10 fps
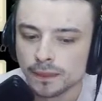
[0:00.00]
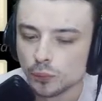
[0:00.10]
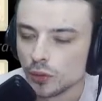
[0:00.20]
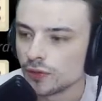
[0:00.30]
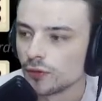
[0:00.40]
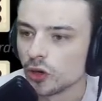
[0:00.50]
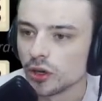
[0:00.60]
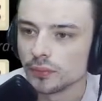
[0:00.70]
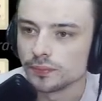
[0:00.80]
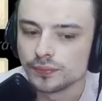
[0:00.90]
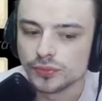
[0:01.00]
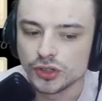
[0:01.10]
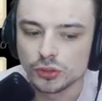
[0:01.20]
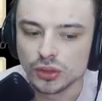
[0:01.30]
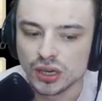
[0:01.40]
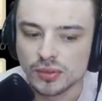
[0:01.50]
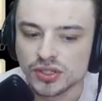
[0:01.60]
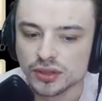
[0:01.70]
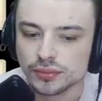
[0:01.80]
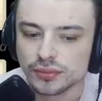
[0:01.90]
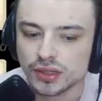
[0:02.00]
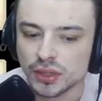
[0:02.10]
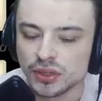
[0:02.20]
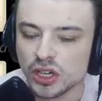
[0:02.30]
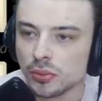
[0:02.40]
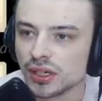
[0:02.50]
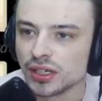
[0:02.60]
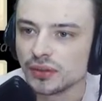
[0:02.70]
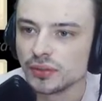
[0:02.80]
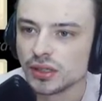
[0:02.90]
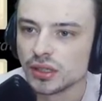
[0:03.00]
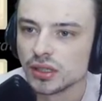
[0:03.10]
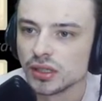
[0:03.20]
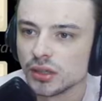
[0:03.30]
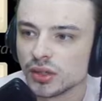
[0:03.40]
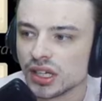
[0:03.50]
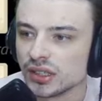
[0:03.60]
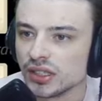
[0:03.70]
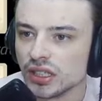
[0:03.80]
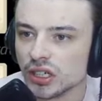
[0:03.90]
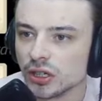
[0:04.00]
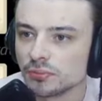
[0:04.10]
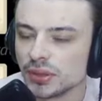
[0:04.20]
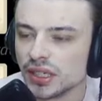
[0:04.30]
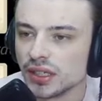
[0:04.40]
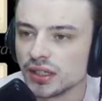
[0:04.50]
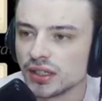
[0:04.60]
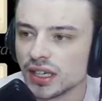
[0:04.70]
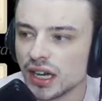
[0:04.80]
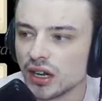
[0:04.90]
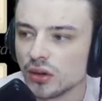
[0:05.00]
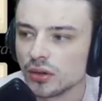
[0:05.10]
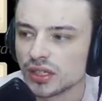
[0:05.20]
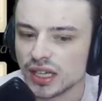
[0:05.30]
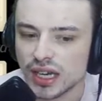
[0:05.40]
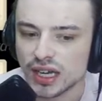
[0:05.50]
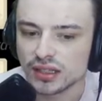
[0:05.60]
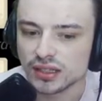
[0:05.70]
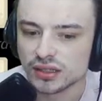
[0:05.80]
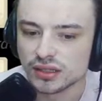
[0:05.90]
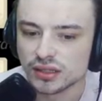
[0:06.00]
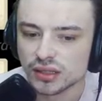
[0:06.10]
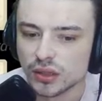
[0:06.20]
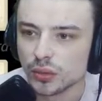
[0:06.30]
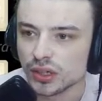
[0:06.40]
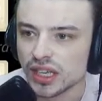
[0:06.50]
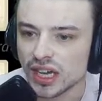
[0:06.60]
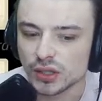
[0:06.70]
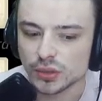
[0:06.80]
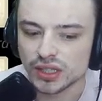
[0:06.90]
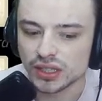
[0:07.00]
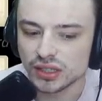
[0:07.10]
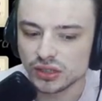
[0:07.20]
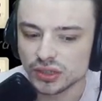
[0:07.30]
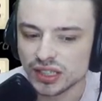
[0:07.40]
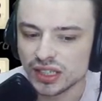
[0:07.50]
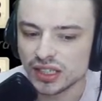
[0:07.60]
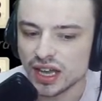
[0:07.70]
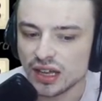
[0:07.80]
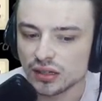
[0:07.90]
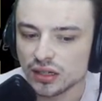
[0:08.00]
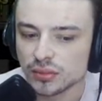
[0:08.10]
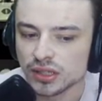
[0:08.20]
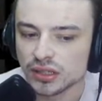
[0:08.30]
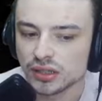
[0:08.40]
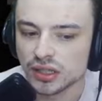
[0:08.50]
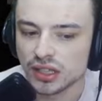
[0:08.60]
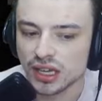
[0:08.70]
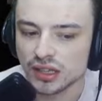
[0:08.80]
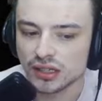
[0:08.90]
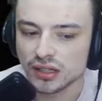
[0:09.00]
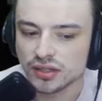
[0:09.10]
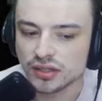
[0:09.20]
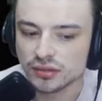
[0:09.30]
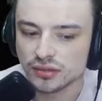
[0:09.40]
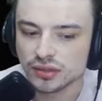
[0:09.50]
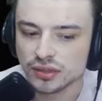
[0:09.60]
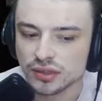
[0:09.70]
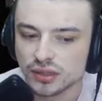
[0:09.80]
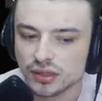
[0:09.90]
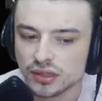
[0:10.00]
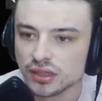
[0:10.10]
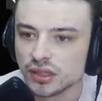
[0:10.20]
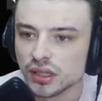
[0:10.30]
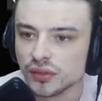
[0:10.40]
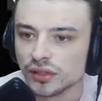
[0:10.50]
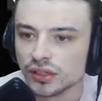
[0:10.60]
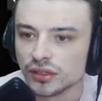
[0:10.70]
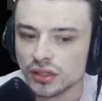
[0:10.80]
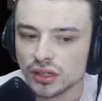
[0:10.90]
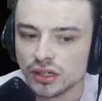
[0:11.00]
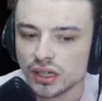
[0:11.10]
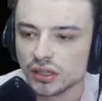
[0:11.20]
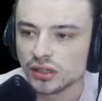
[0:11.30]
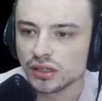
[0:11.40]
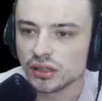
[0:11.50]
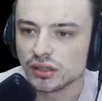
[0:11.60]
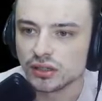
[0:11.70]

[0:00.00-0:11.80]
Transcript: What form do you want, Emerson? Let me know, buddy. We got deer, pig, cow, cat. Want cat? You want kid? You want the kitty cat? All right, buddy. Kitty cat it is. Lovely. All right, color.